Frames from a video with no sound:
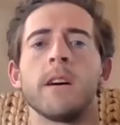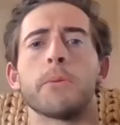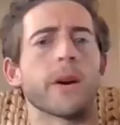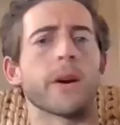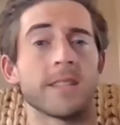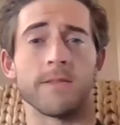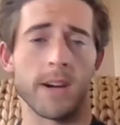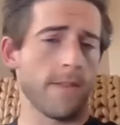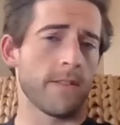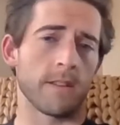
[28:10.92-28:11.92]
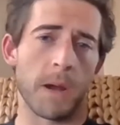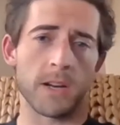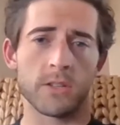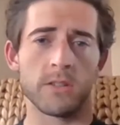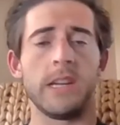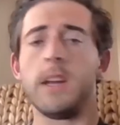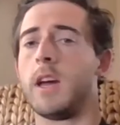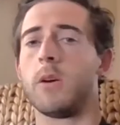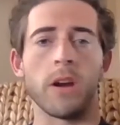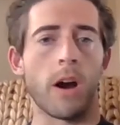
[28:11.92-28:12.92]
progressive left, especially,
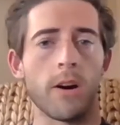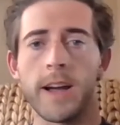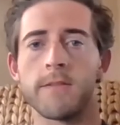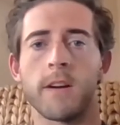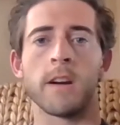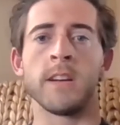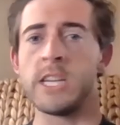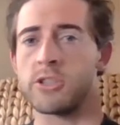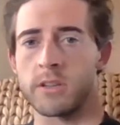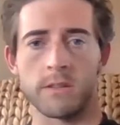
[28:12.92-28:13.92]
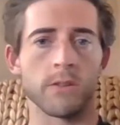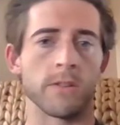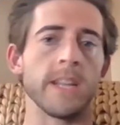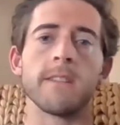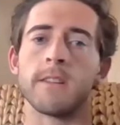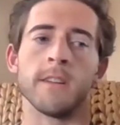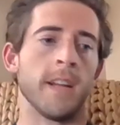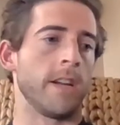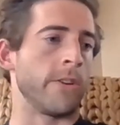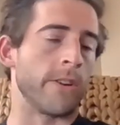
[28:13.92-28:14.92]
we all have our niches. You're either
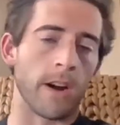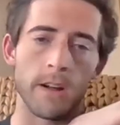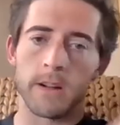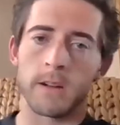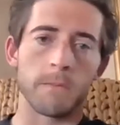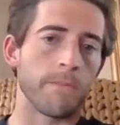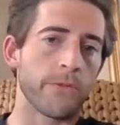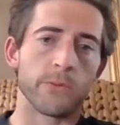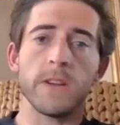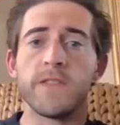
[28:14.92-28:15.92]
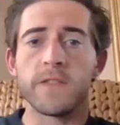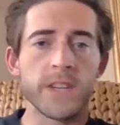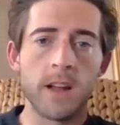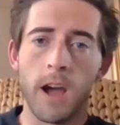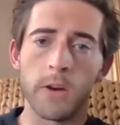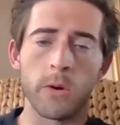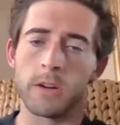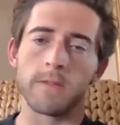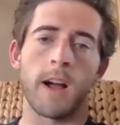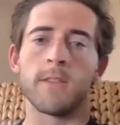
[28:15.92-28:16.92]
you know, a three fifty dot org
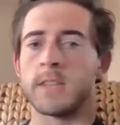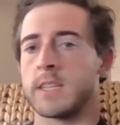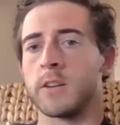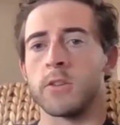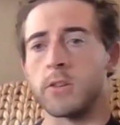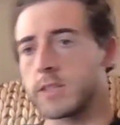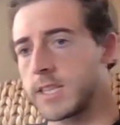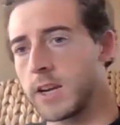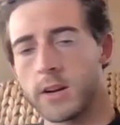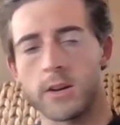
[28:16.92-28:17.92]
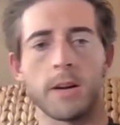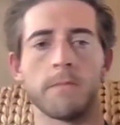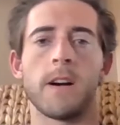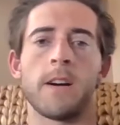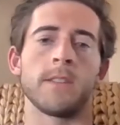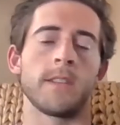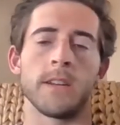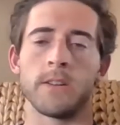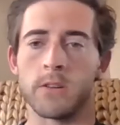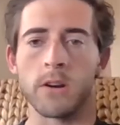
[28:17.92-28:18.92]
volunteer or a Sierra Club
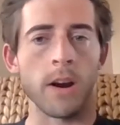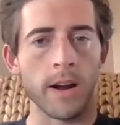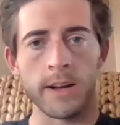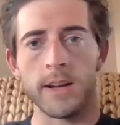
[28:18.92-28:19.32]
volunteer or a